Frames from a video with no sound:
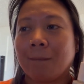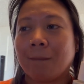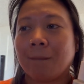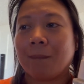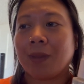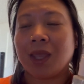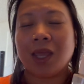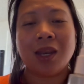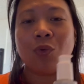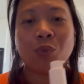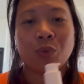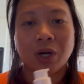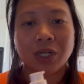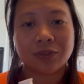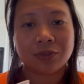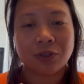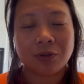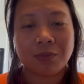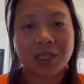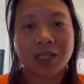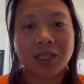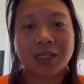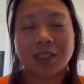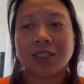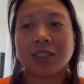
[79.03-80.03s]
and it works for
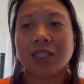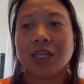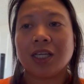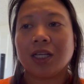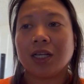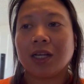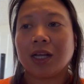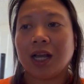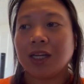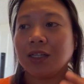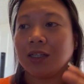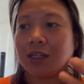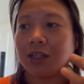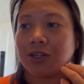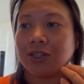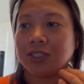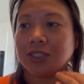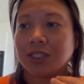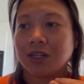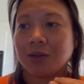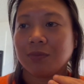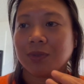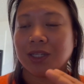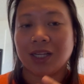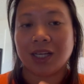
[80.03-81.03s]
me because it kind of clears
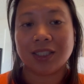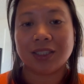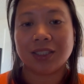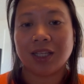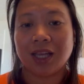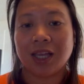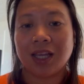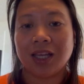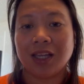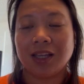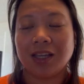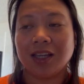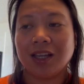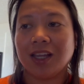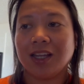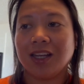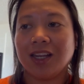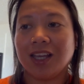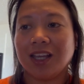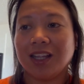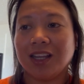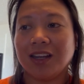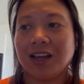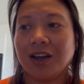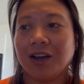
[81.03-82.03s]
it up the next day. And
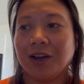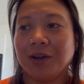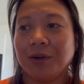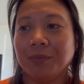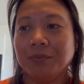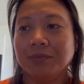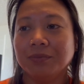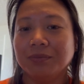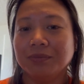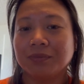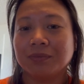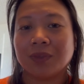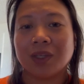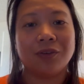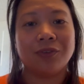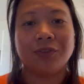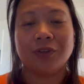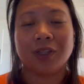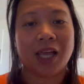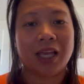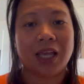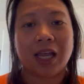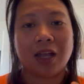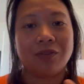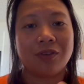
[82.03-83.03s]
then I feel
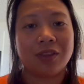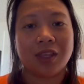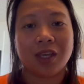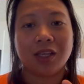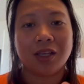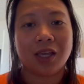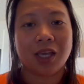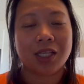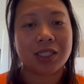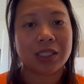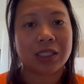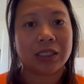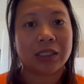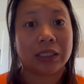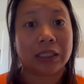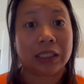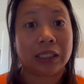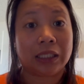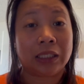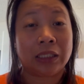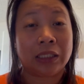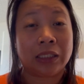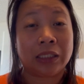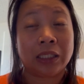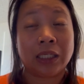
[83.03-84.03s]
like everything gets
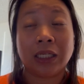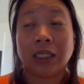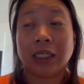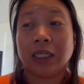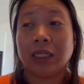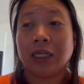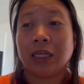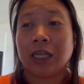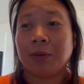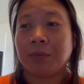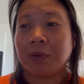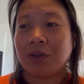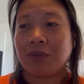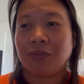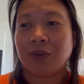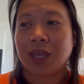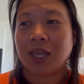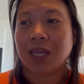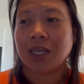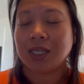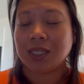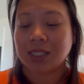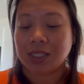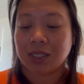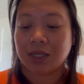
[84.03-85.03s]
clean in my
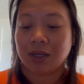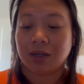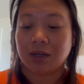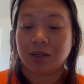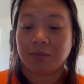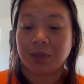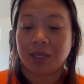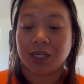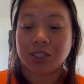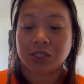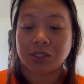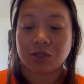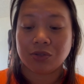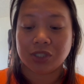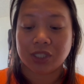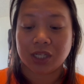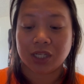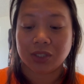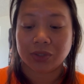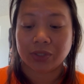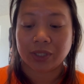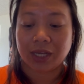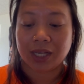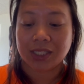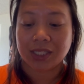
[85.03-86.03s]
face, and it's so
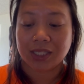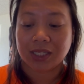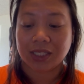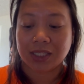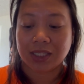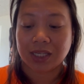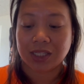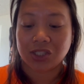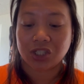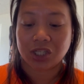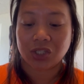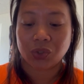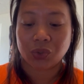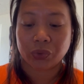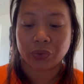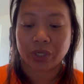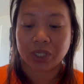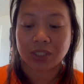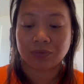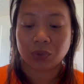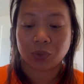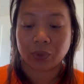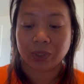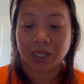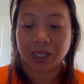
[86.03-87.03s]
gentle. Like I said, this is a gentle
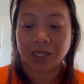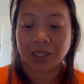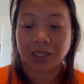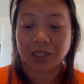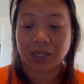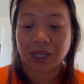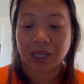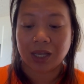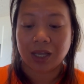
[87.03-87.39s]
exfoliant.